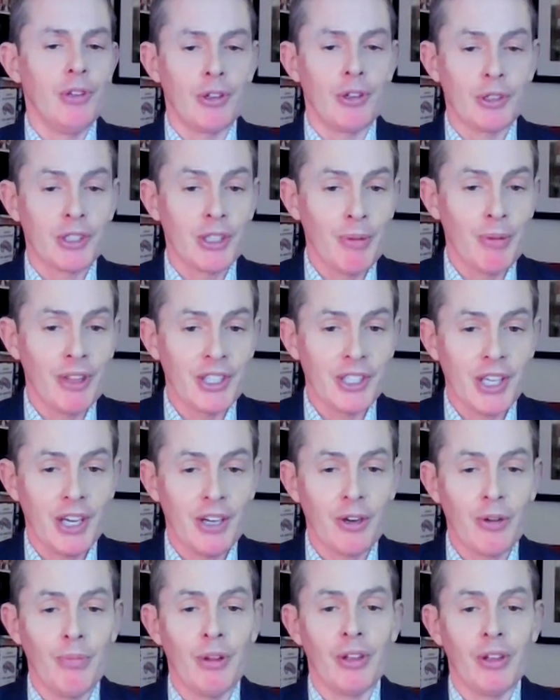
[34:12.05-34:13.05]
some of this
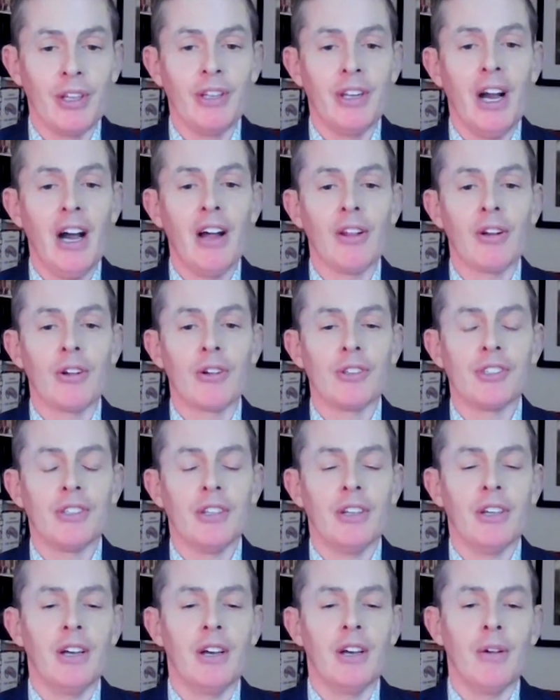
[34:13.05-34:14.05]
$100 million
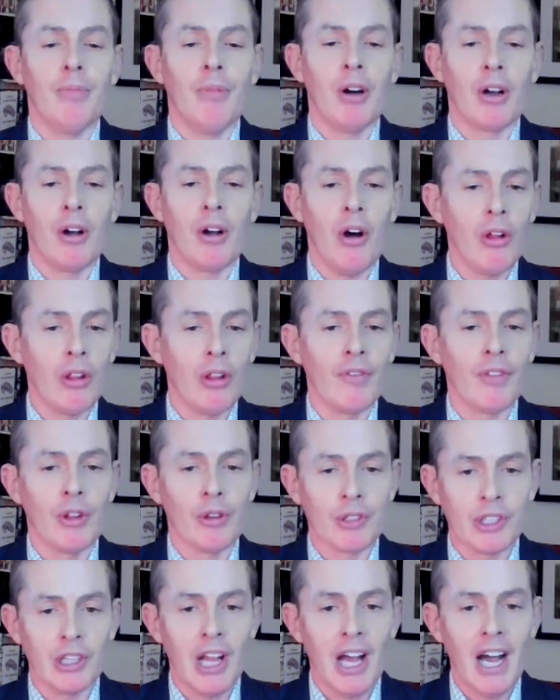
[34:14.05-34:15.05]
among all of
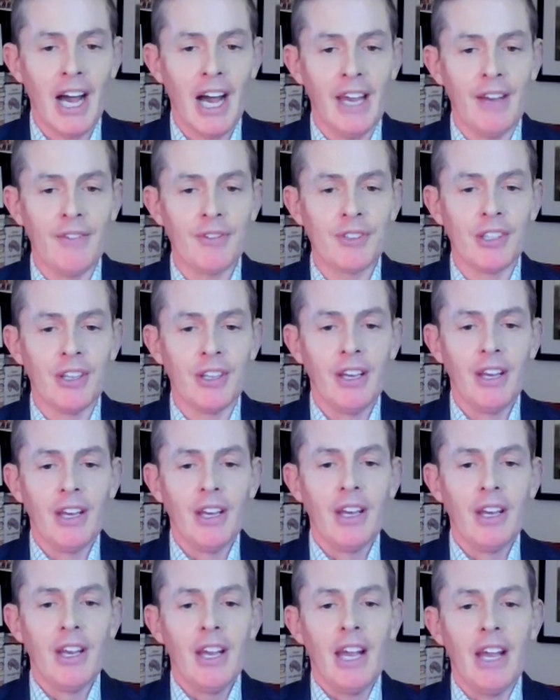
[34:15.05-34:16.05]
those lives.
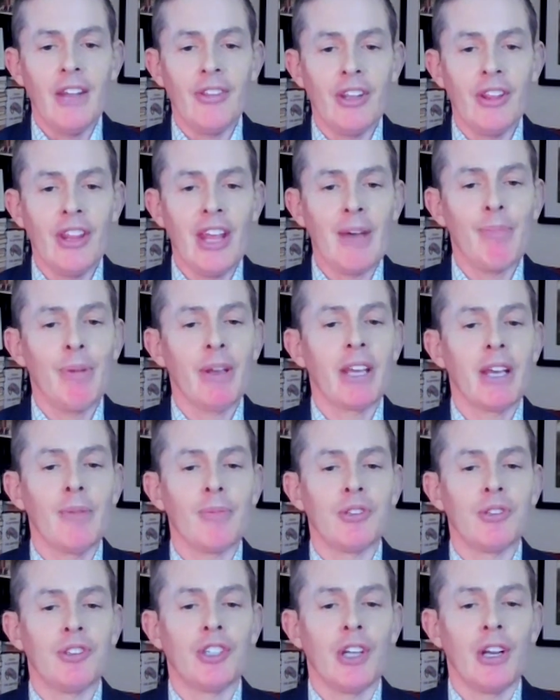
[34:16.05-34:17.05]
And then that
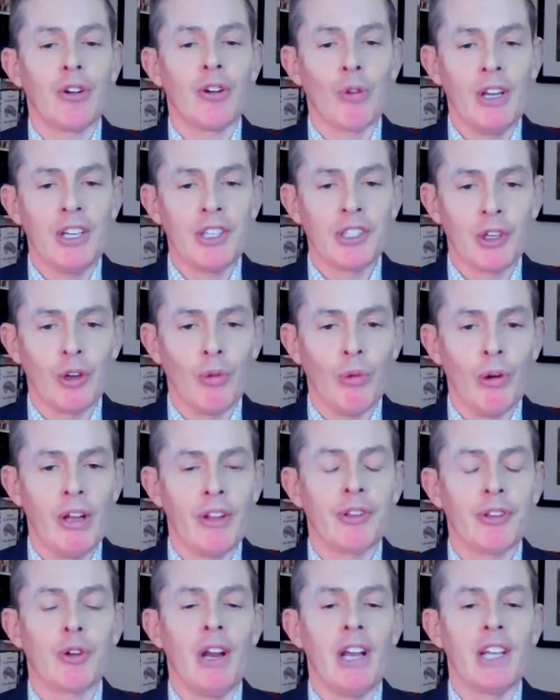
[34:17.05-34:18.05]
becomes generational
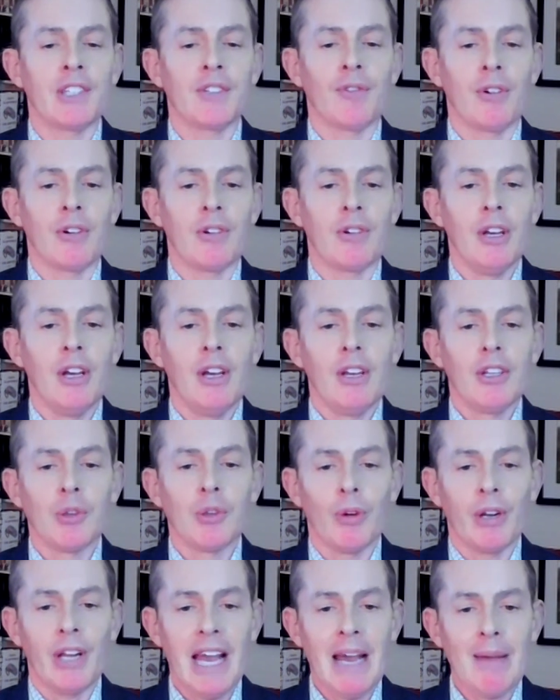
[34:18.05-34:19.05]
wealth transfer.
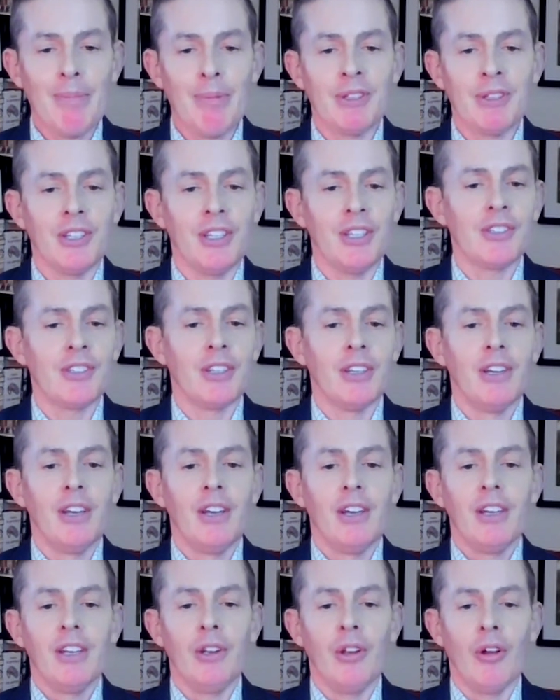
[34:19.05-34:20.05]
So what happens is,
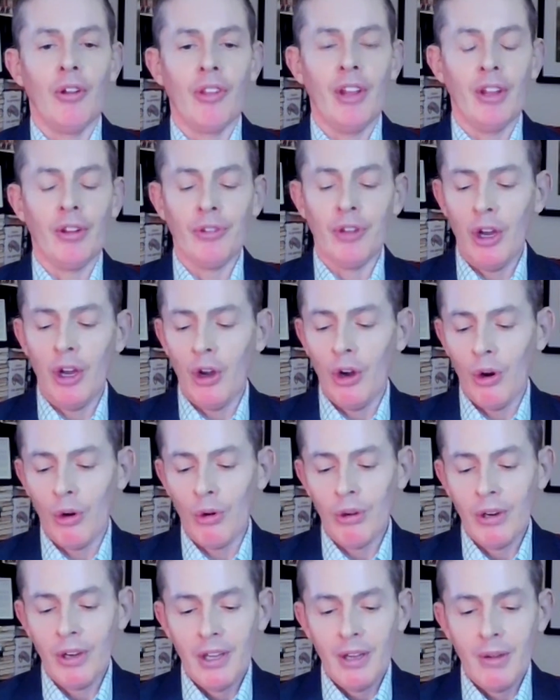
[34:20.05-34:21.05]
they'll
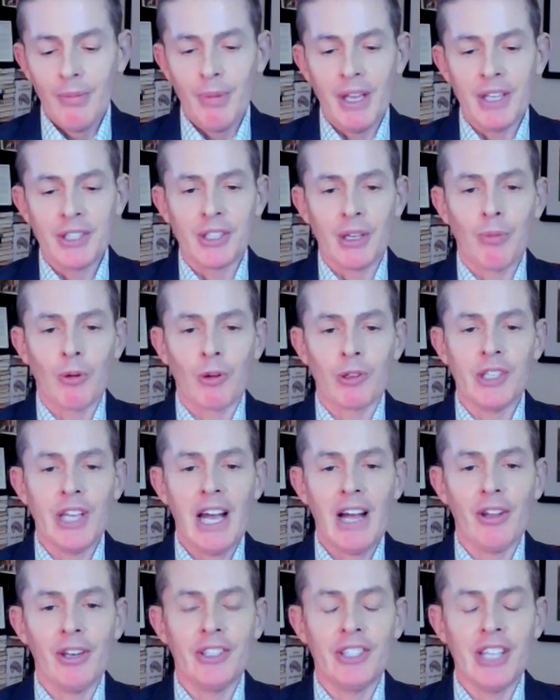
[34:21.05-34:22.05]
know based on
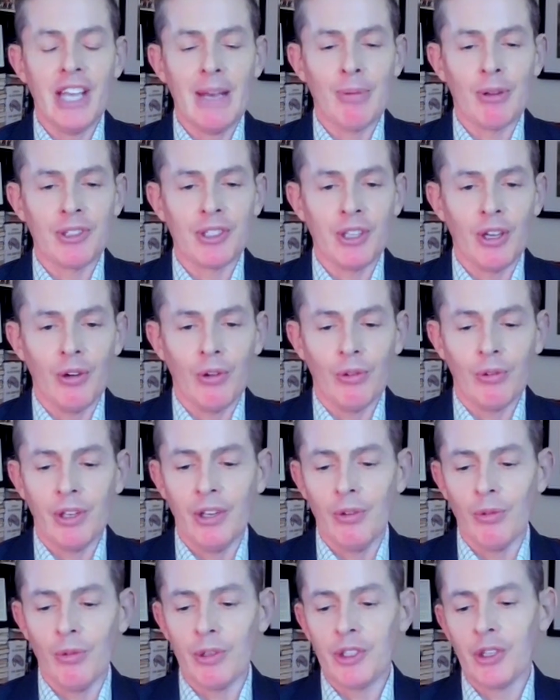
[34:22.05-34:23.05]
mortality tables,
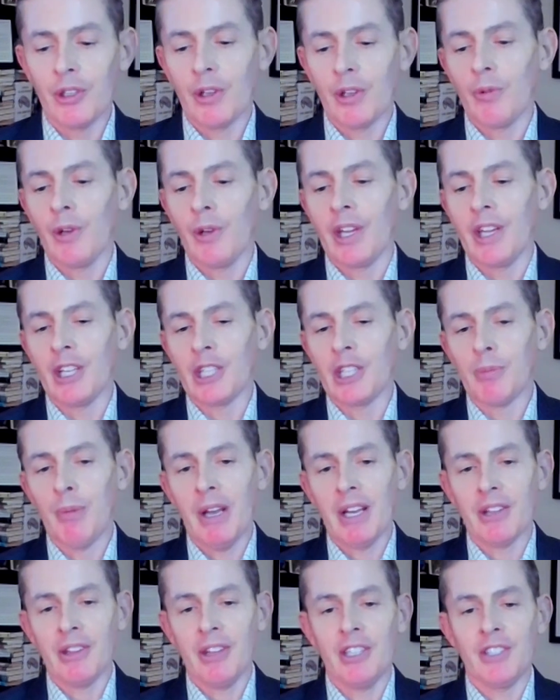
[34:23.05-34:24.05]
we can
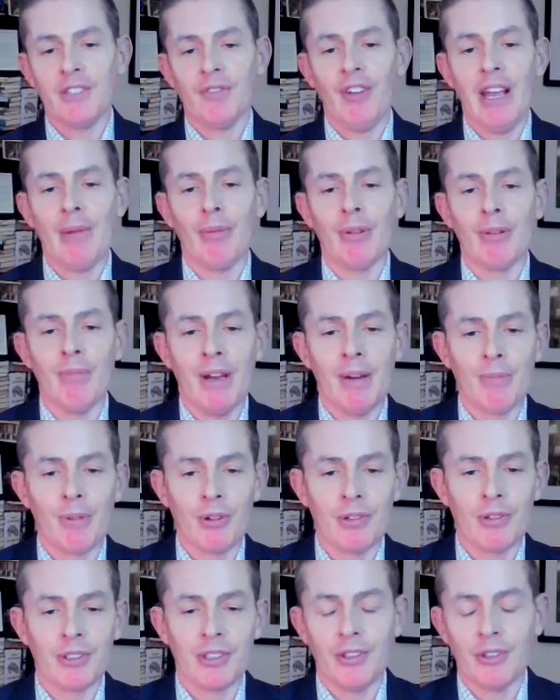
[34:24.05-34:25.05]
expect these family
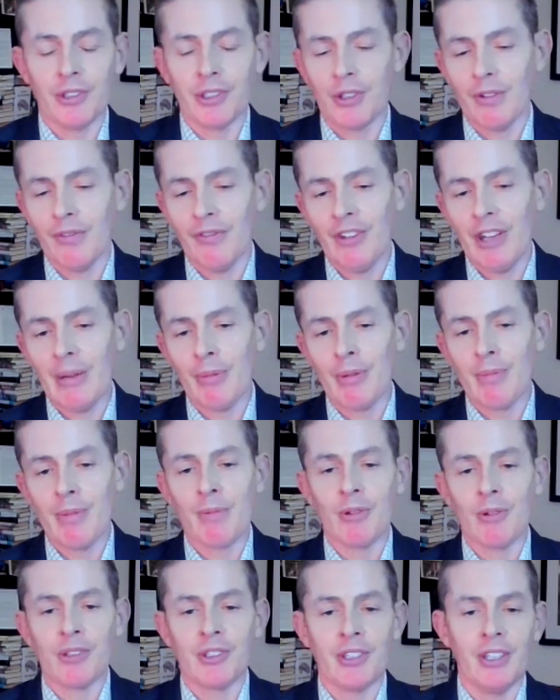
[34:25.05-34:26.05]
members, certain family
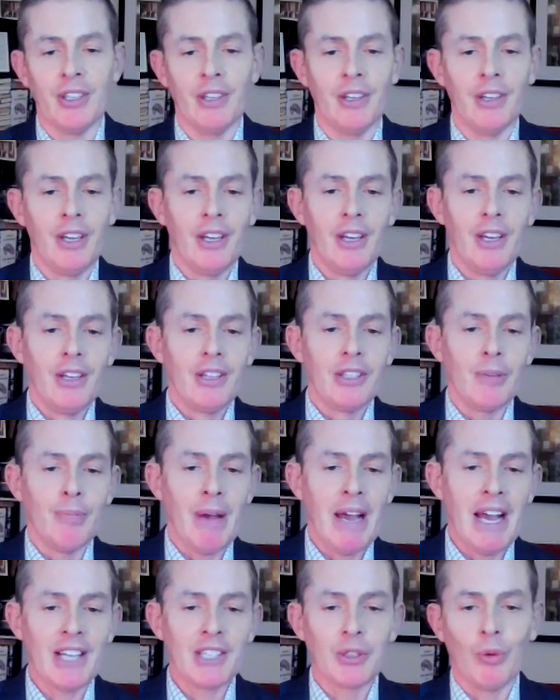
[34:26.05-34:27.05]
members to
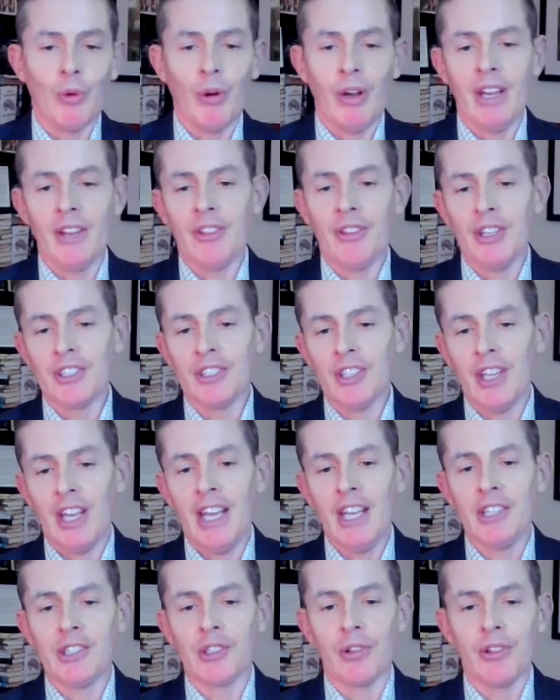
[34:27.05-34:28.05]
pass away at this
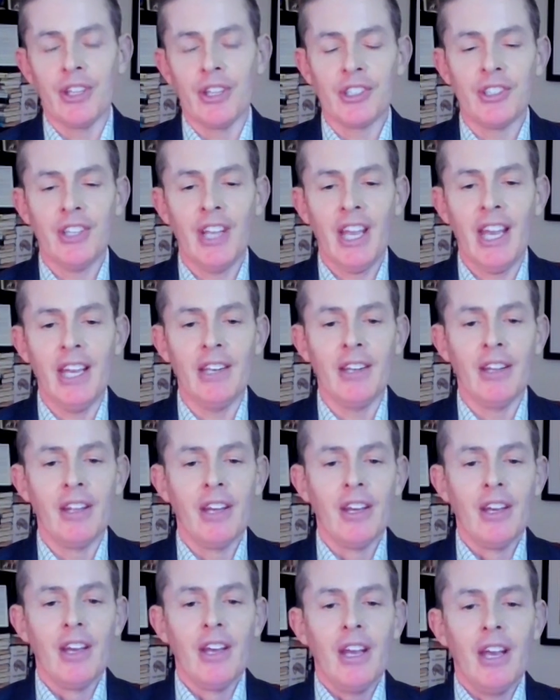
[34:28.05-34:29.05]
age or this date.
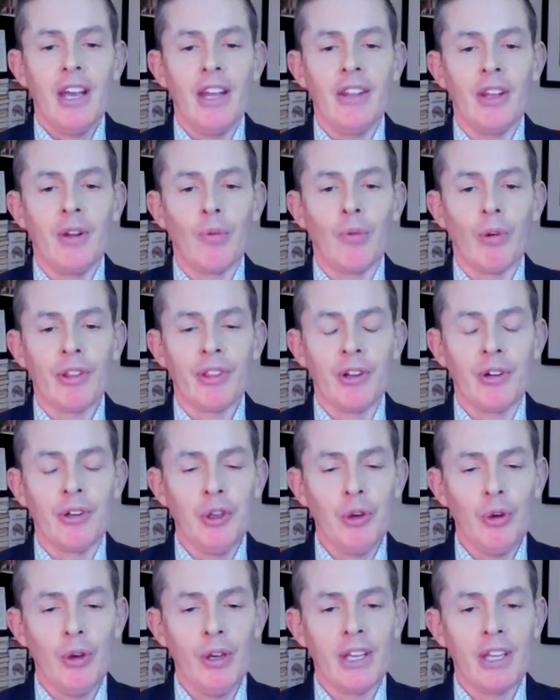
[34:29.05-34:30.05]
And then what they're
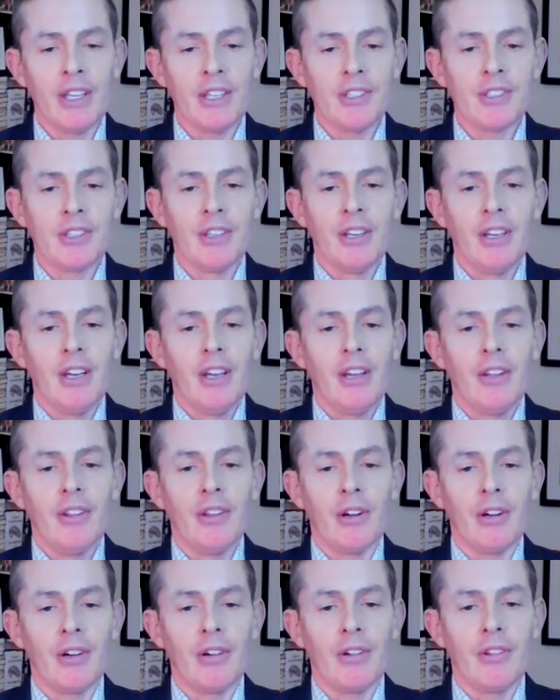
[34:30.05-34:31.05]
doing is
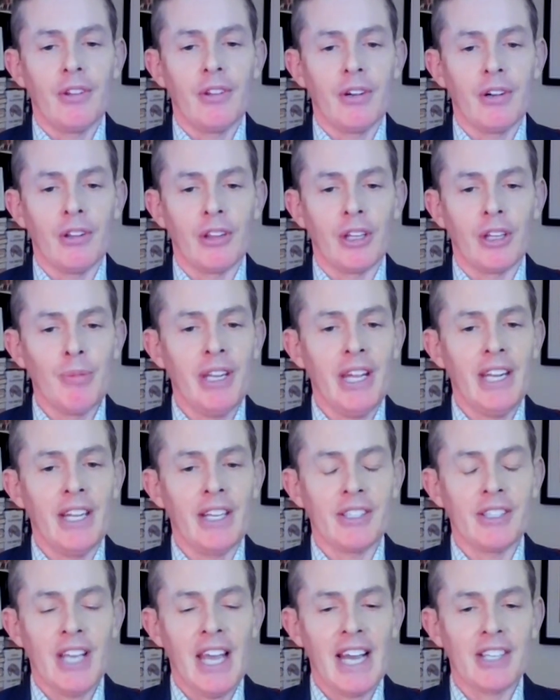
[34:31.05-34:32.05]
they're
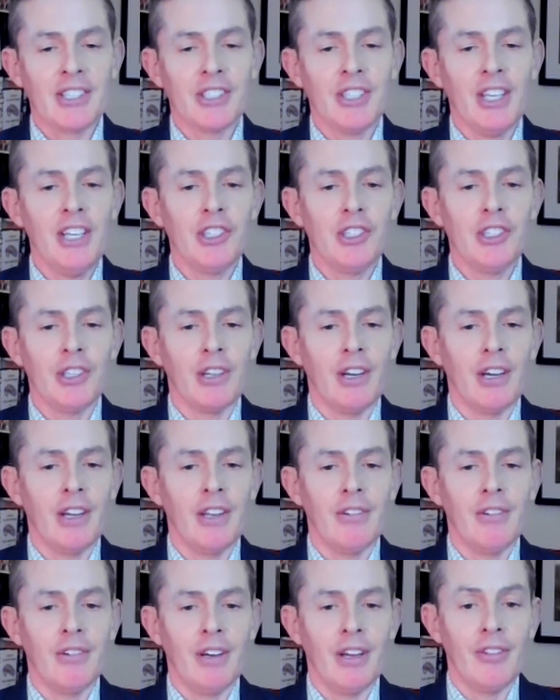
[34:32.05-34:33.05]
eliminating taxation
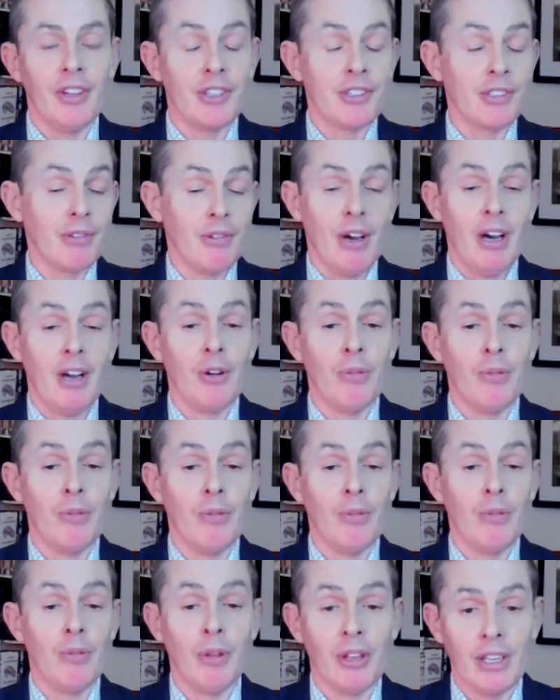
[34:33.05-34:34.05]
on this $100
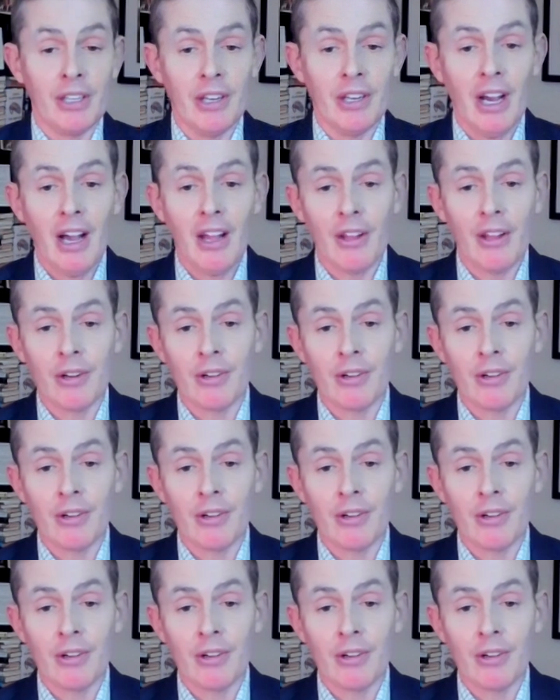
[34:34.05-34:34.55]
million